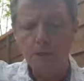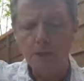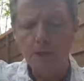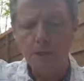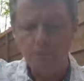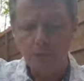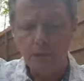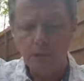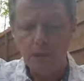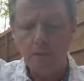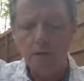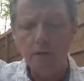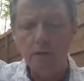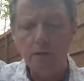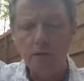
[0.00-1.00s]
And if we
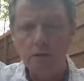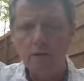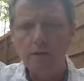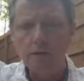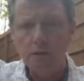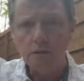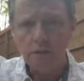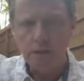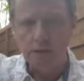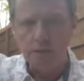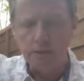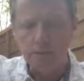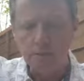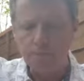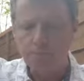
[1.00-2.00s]
acknowledge our
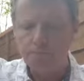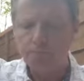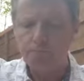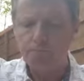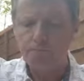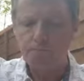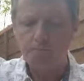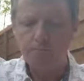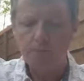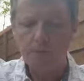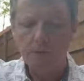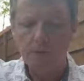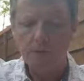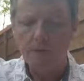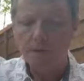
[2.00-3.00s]
need,
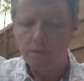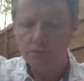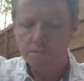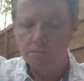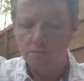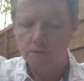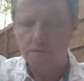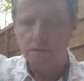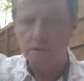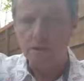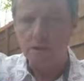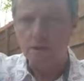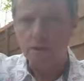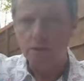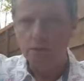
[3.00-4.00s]
in His
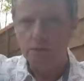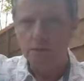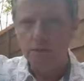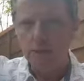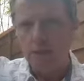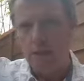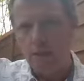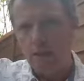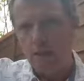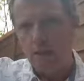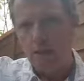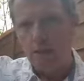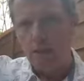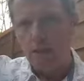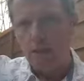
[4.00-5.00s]
mercy,
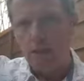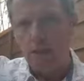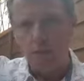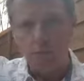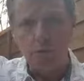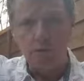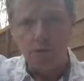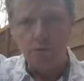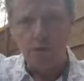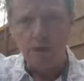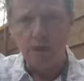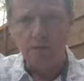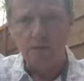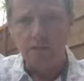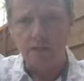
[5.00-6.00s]
He will do the
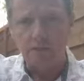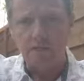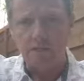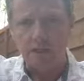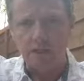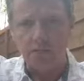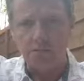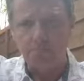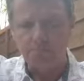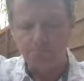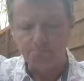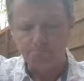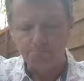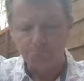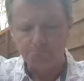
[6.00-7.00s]
heavy lifting.
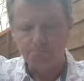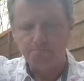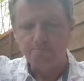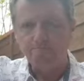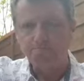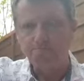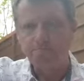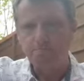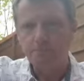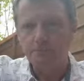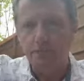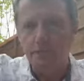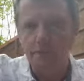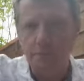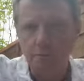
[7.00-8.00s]

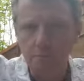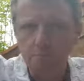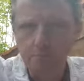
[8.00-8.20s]
Thank you.